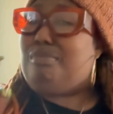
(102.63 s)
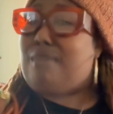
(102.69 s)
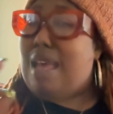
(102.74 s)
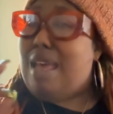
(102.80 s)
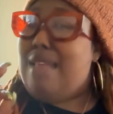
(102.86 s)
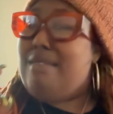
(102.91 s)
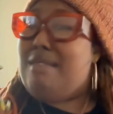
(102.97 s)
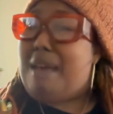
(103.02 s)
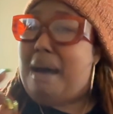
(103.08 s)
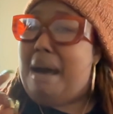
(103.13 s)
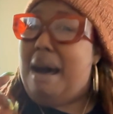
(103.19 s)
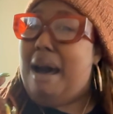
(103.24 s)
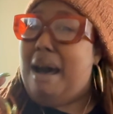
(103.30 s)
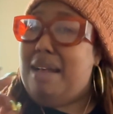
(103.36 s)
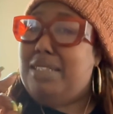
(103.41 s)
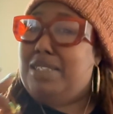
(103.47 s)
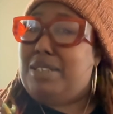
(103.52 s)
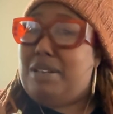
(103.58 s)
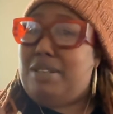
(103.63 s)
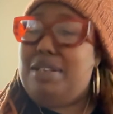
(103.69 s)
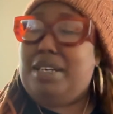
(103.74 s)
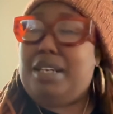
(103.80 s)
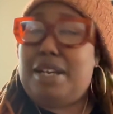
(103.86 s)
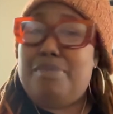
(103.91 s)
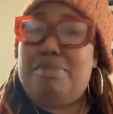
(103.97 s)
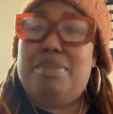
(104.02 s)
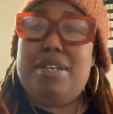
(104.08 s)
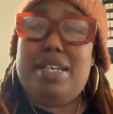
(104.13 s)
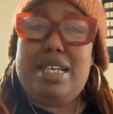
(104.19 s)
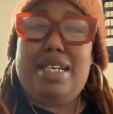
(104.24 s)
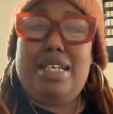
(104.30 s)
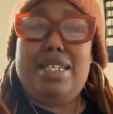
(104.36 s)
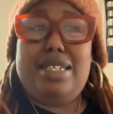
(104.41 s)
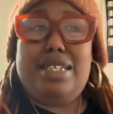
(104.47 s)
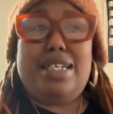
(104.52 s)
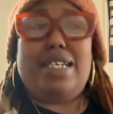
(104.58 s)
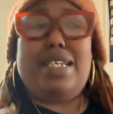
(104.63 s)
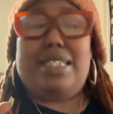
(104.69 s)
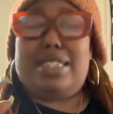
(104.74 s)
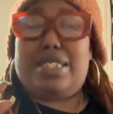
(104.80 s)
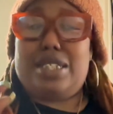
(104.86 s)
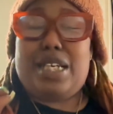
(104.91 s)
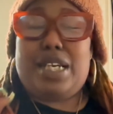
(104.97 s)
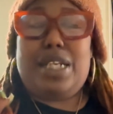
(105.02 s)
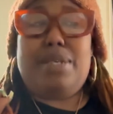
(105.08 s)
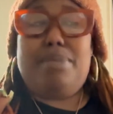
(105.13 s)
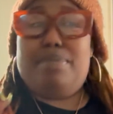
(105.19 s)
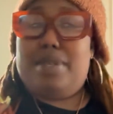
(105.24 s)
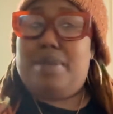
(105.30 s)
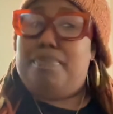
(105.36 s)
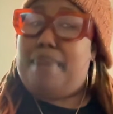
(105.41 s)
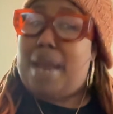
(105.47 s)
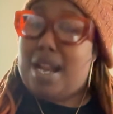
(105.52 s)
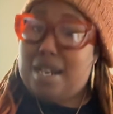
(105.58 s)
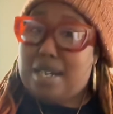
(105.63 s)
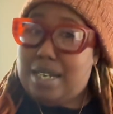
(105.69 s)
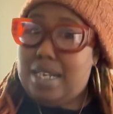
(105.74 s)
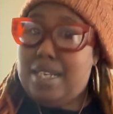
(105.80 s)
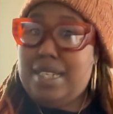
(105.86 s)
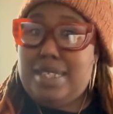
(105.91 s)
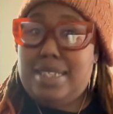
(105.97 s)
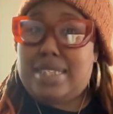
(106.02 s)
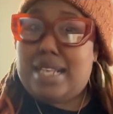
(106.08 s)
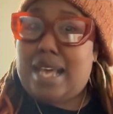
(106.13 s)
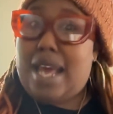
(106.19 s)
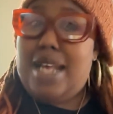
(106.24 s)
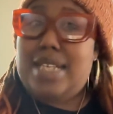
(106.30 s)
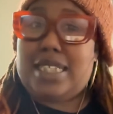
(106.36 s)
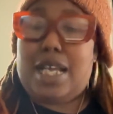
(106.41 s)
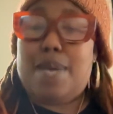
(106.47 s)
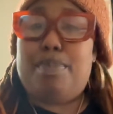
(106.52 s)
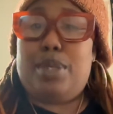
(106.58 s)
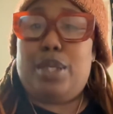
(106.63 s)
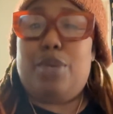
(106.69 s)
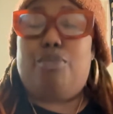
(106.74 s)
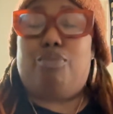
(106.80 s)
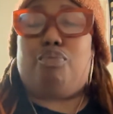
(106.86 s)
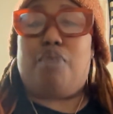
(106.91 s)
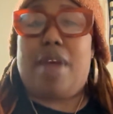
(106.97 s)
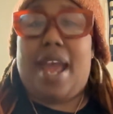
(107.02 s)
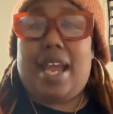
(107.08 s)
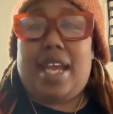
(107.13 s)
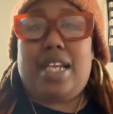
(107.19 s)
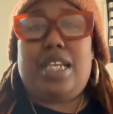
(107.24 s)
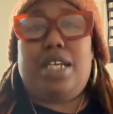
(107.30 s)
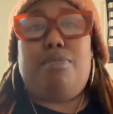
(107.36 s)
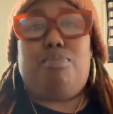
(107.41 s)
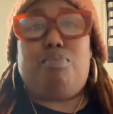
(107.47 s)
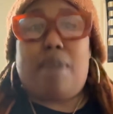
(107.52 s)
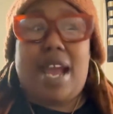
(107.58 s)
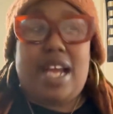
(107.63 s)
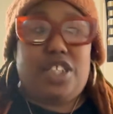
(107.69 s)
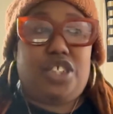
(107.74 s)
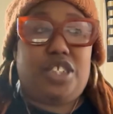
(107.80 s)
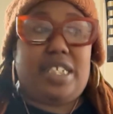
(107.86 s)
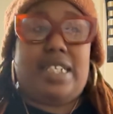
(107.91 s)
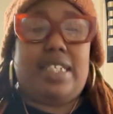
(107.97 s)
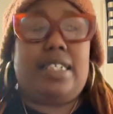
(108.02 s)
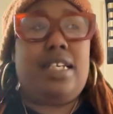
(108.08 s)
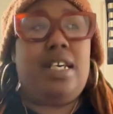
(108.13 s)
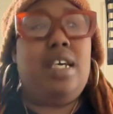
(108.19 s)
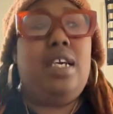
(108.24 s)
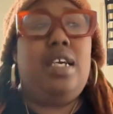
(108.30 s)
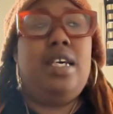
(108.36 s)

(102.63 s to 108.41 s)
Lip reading: And the odds are looking really good. It's looking better than these last couple of raggedy, ratchet,